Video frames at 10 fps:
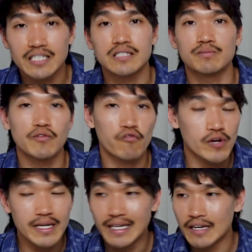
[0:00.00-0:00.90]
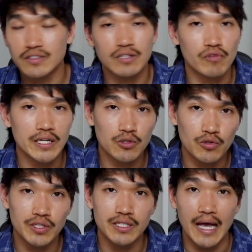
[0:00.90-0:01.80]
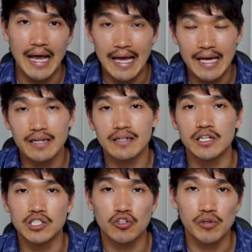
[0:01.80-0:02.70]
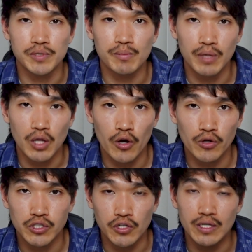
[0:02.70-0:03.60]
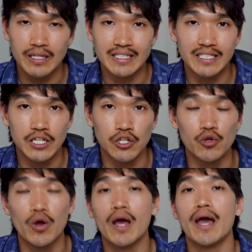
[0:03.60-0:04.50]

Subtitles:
some free gifts and resources in the description below so you can continue